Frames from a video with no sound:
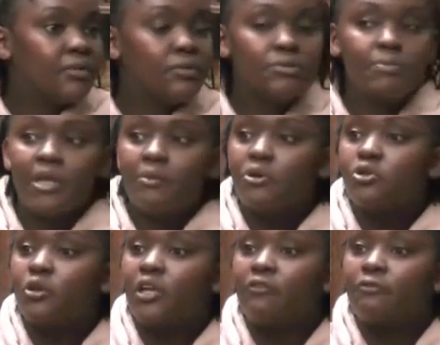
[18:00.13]
they would be able
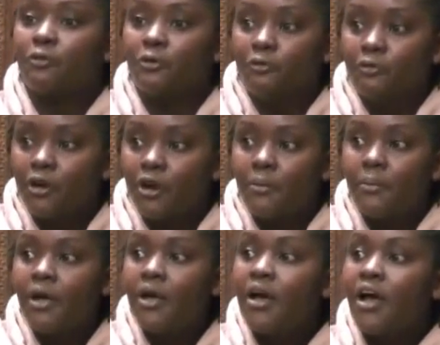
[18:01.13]
to get food
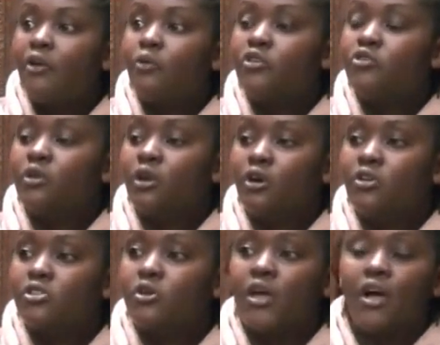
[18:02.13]
from, and which will
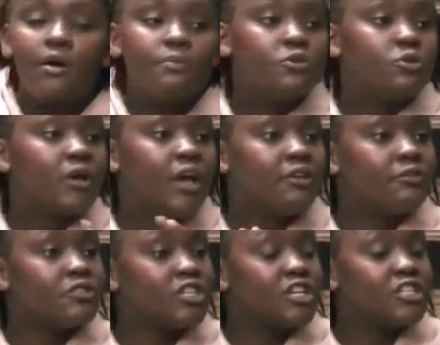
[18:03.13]
also help to kind
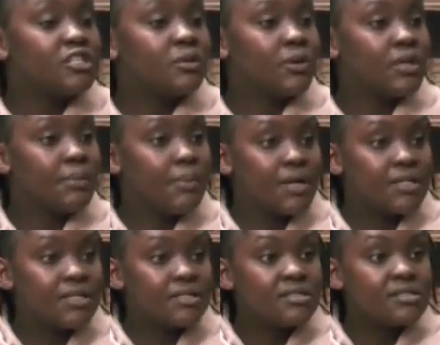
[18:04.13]
of change the weather
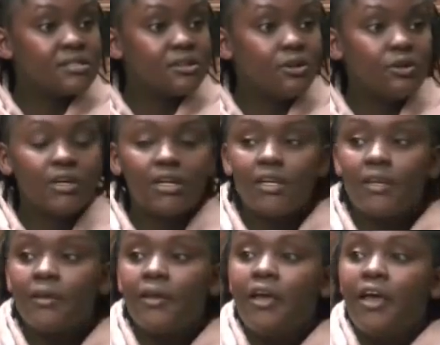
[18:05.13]
patterns locally
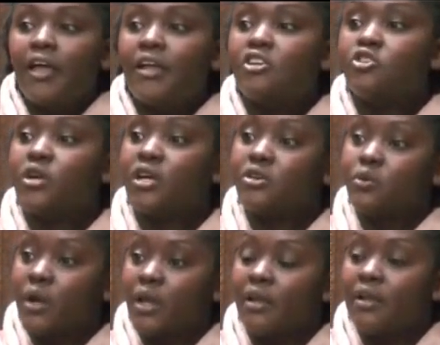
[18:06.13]
and attract
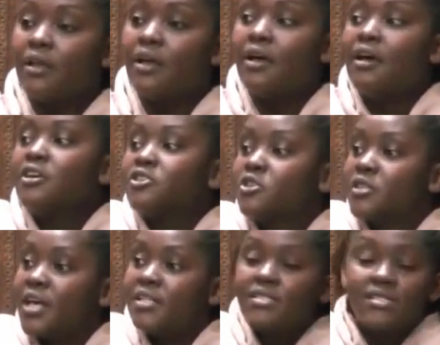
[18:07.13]
rain. So
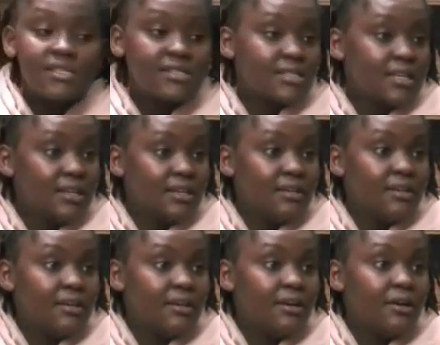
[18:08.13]
that's 16
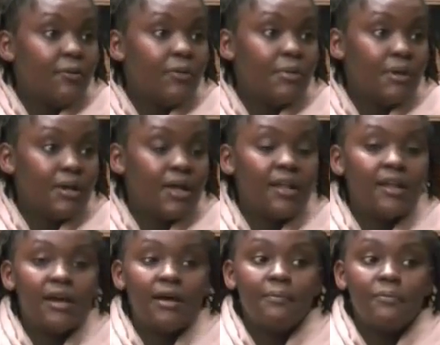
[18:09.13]
women. And
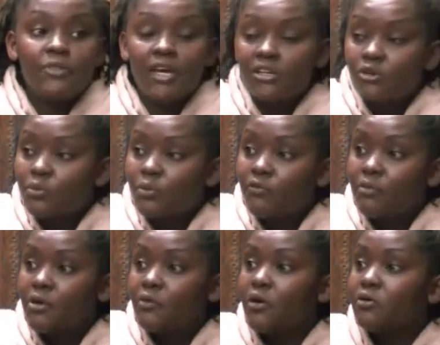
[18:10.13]
that group of
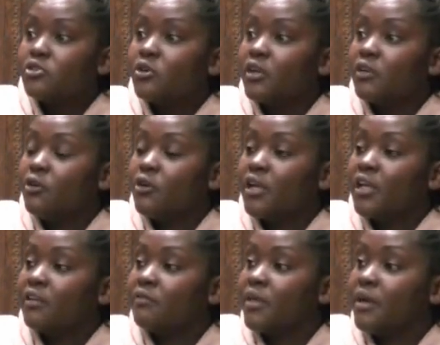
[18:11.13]
women, we're also gonna
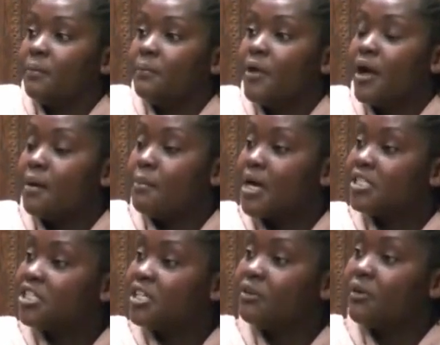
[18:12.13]
give them a
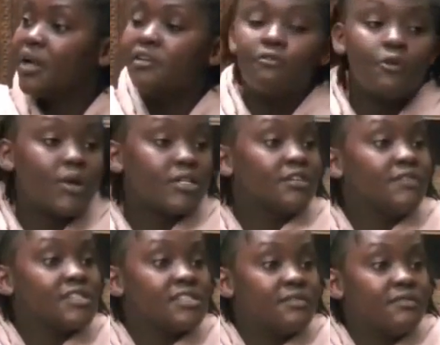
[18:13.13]
matching grant for
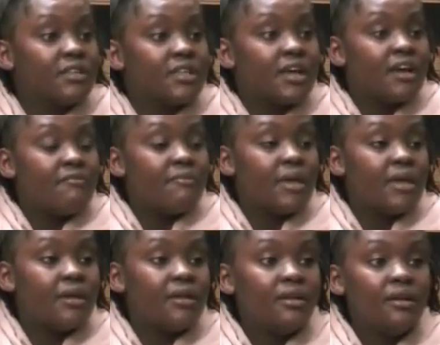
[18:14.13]
whatever saving they have
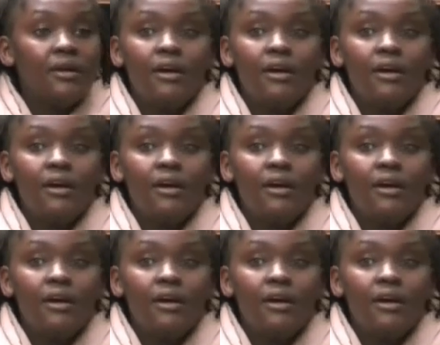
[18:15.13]
made.